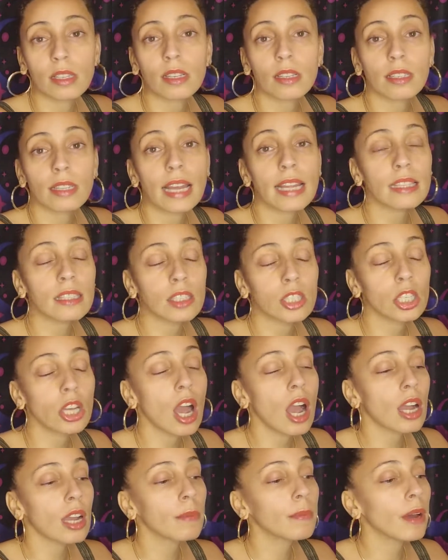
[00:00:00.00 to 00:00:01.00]
Let's
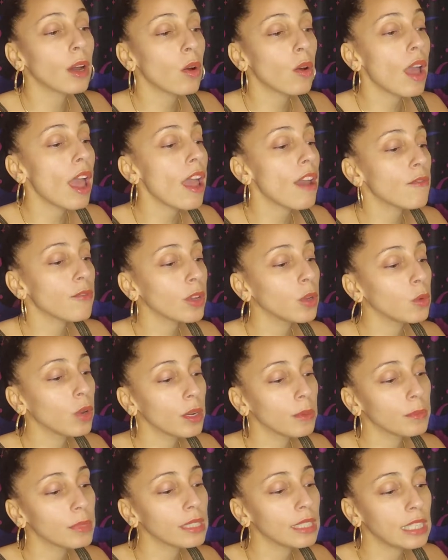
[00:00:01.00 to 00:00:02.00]
talk about
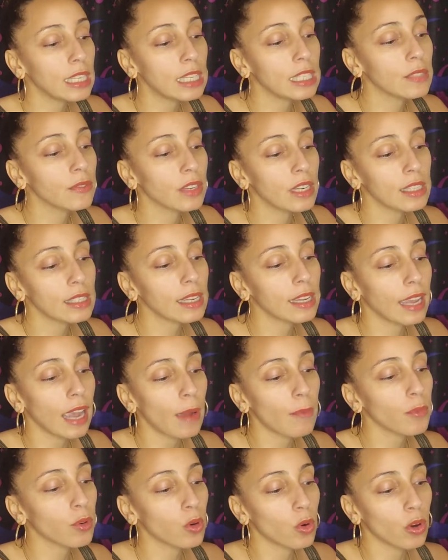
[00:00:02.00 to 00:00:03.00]
everyone, please, Venus and
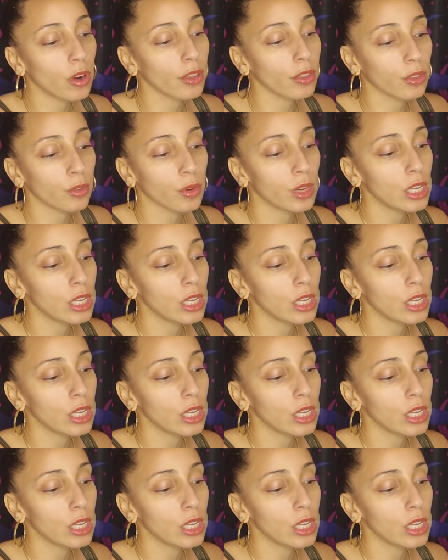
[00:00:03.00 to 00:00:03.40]
Capricorn.